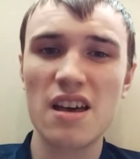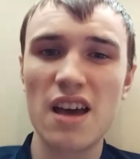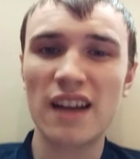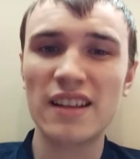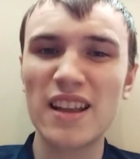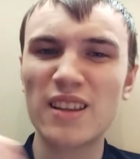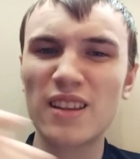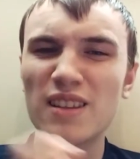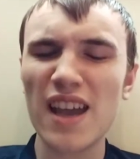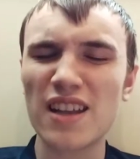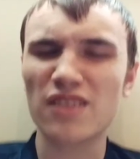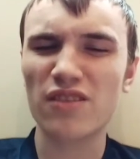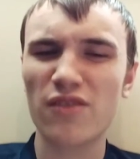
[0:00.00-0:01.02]

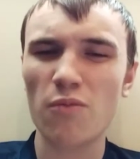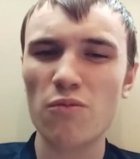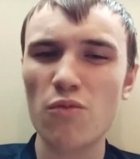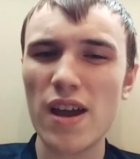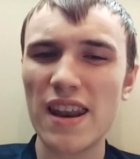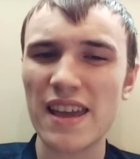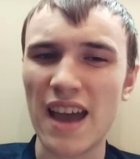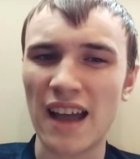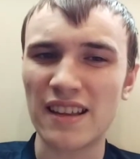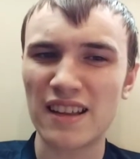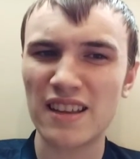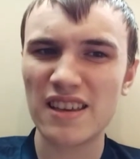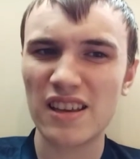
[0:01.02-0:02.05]
assist from Willian as he